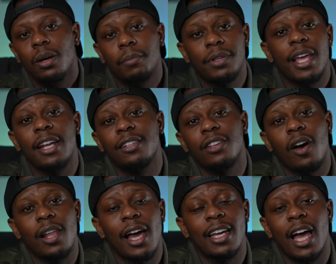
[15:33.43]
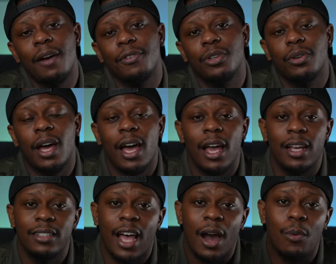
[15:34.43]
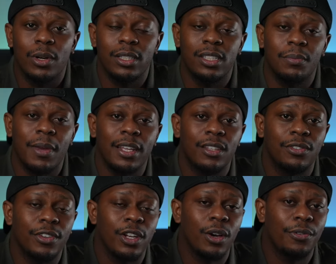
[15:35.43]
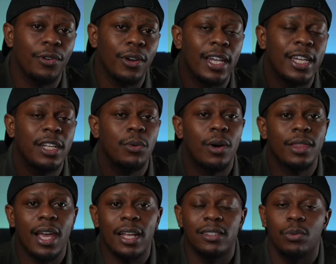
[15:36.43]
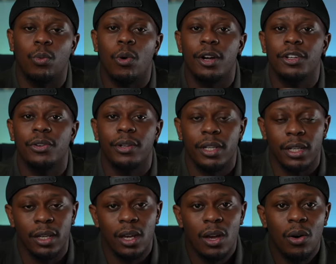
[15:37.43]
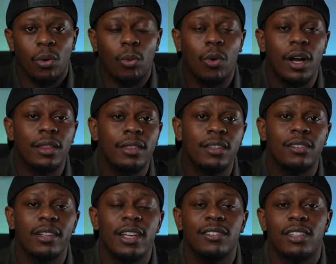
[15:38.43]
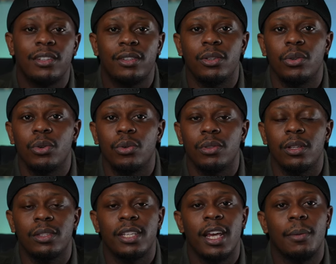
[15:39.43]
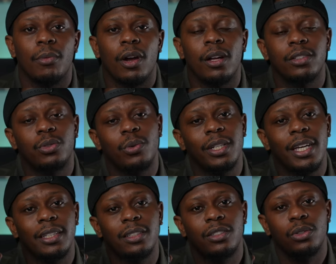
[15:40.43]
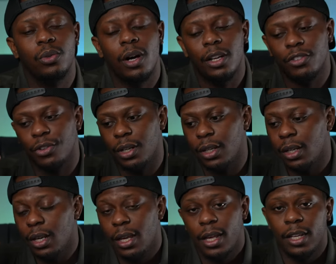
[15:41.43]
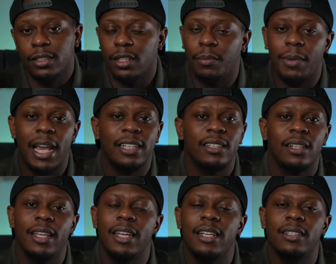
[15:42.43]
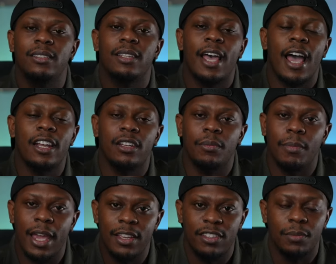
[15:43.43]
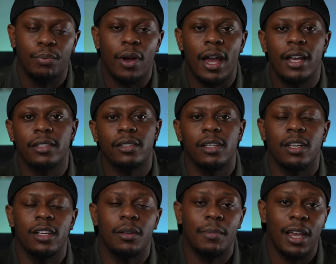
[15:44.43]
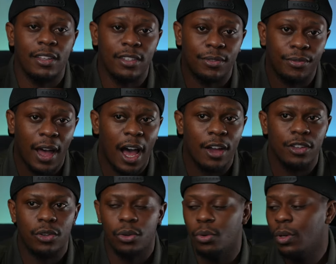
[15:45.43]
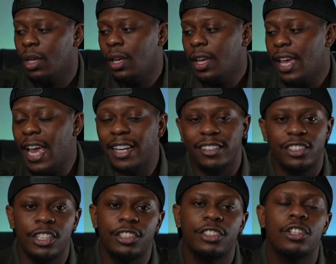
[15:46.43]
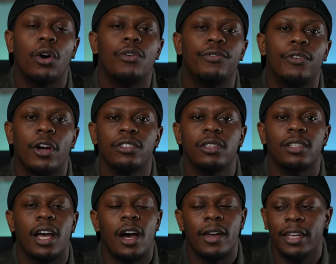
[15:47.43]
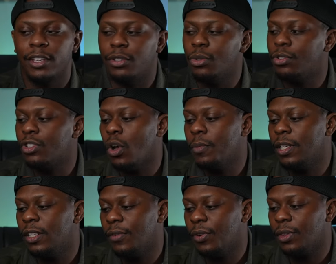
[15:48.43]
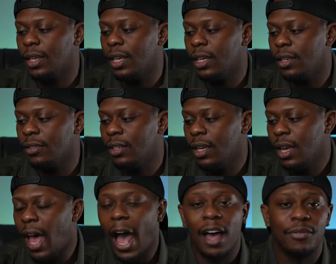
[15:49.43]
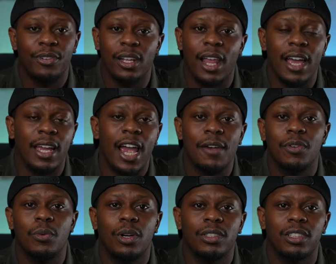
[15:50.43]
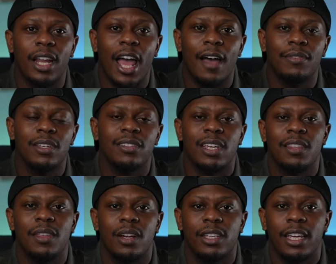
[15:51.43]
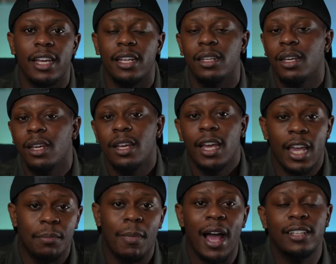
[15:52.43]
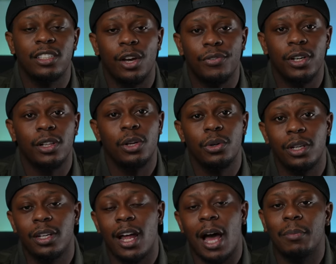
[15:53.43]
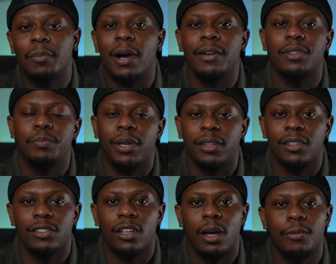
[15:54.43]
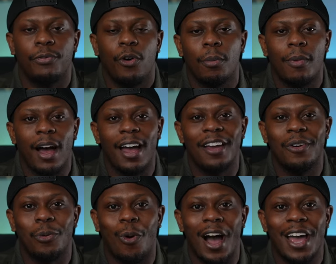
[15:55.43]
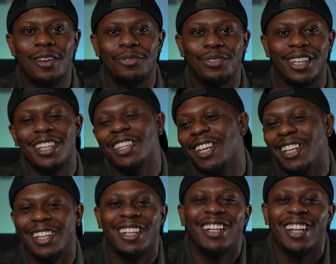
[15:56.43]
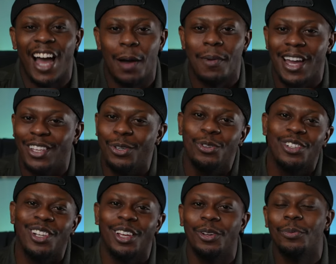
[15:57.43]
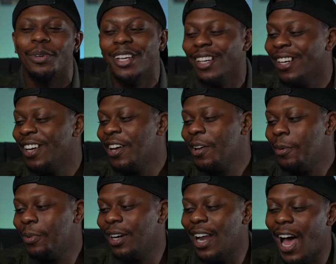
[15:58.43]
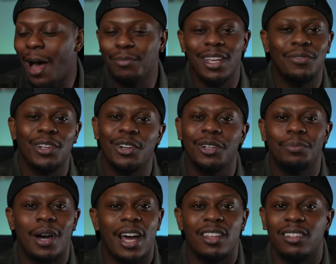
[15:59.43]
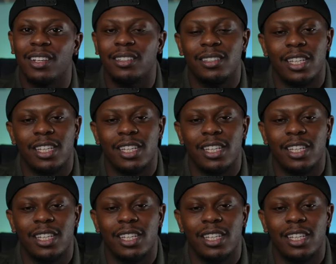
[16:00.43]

But that is all I got for you guys. I wanted to make this video for anyone that's wondering what this lens can do. The Tamron 28-200. It's an amazing lens at an amazing price, an amazing value, and it's just so versatile. It can do so many different things. I feel like everyone should have this in their kit, and myself included. I'm about to pick this up for my wife, and then I might use it a little bit, but I'm definitely gonna buy this lens and